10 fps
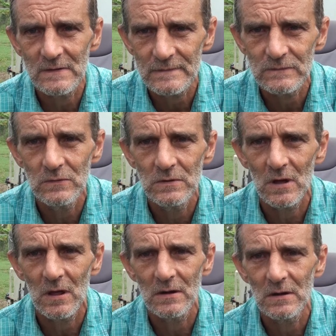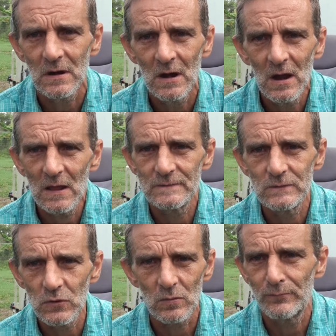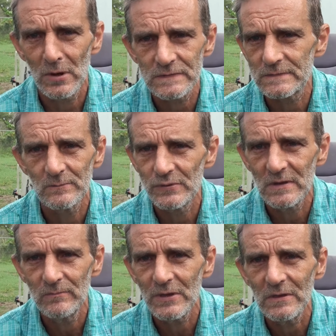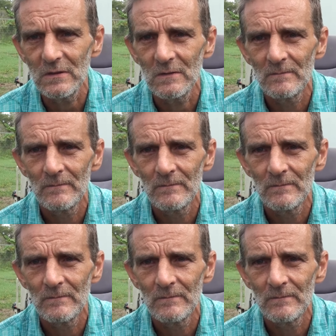disunited as you could possibly be.